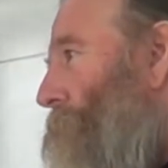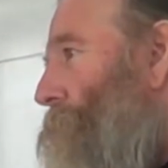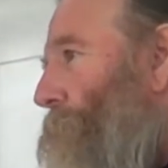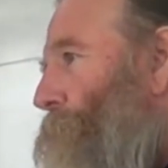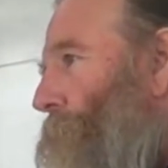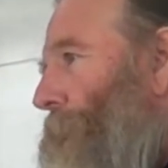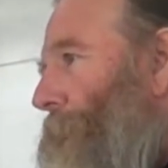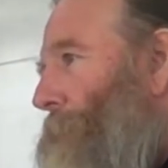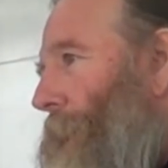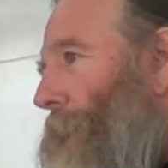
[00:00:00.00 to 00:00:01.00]
Not
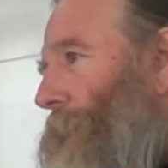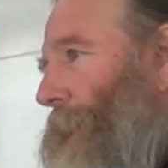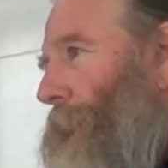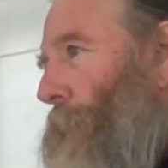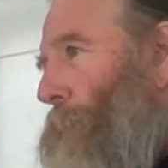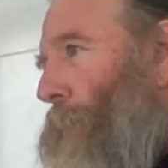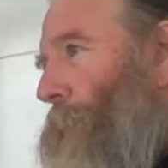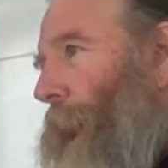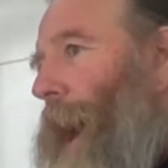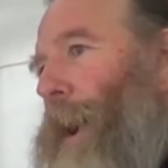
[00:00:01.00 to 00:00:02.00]
really, but if you go more
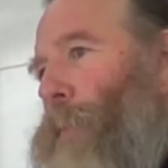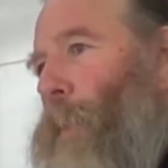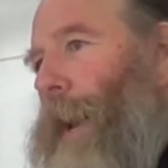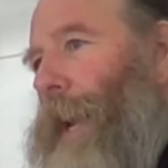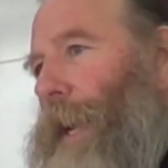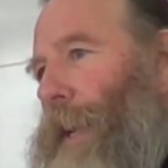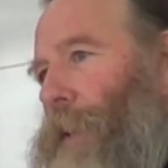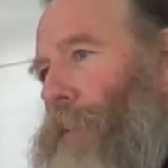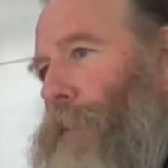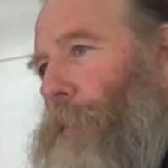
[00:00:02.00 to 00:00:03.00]
than halfway,
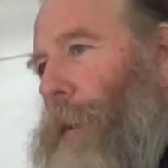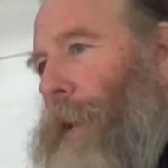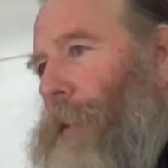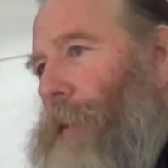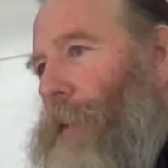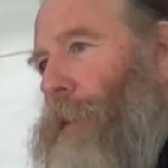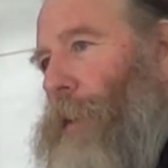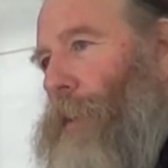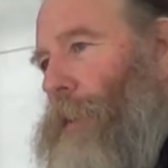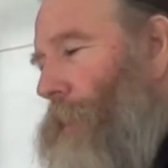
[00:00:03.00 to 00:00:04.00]
it looks a bit
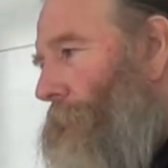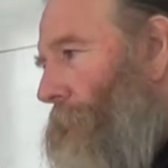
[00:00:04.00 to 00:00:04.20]
odd.